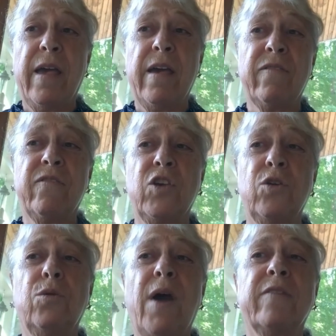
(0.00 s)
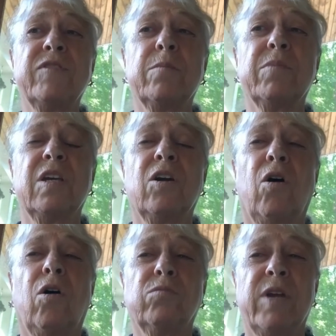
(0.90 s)
if you have something
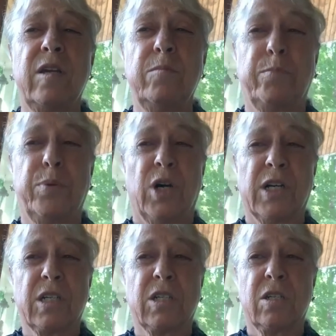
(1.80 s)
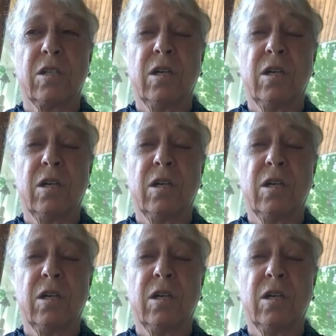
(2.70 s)
already booked,